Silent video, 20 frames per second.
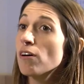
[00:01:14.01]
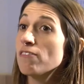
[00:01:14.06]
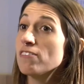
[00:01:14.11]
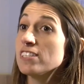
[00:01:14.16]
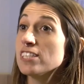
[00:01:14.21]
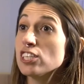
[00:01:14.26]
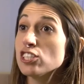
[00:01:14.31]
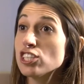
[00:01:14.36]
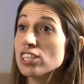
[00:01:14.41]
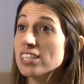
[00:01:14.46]

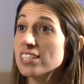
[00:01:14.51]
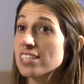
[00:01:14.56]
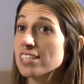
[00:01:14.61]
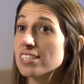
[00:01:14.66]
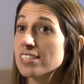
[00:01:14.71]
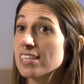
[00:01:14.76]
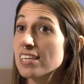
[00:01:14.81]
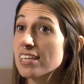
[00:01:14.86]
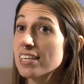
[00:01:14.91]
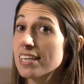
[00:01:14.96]
Physician
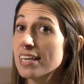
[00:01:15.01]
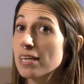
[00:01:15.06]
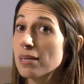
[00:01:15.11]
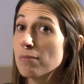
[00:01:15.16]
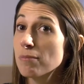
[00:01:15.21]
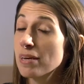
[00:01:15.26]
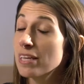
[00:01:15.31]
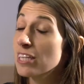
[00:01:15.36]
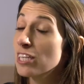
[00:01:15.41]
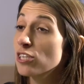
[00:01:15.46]
assistant can
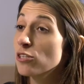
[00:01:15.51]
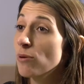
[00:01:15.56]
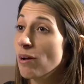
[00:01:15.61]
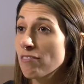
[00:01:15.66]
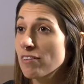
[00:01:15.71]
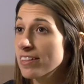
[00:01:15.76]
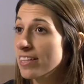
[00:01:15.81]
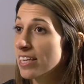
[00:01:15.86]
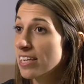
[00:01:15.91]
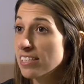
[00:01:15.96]
mainly do
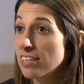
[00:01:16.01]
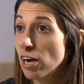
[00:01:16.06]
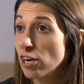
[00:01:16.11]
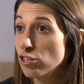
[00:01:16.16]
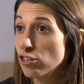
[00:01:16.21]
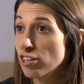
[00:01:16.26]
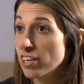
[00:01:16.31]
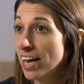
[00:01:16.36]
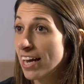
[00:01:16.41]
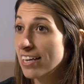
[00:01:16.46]
everything a
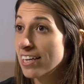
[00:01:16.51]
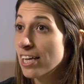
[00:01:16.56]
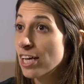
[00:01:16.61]
doctor can.